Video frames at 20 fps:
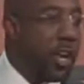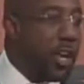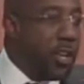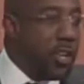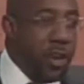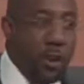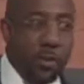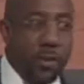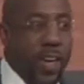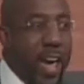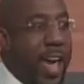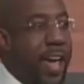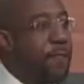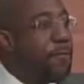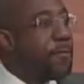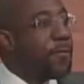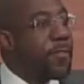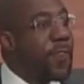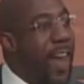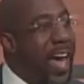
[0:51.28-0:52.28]
You
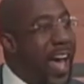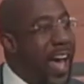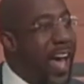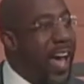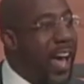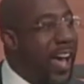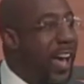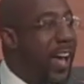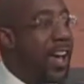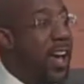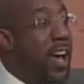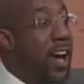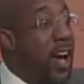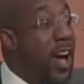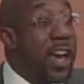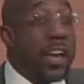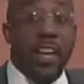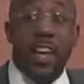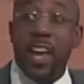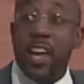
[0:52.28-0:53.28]
can't fly
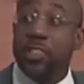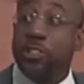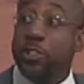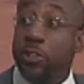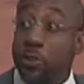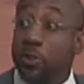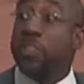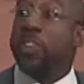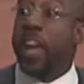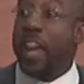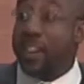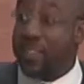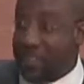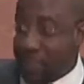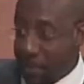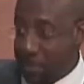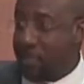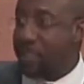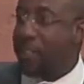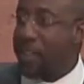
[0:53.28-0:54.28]
unless you take
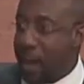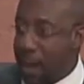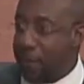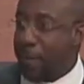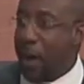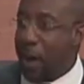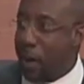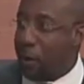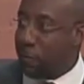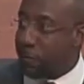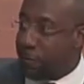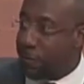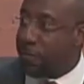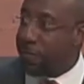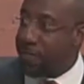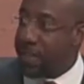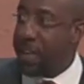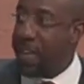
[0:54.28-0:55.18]
some stuff off.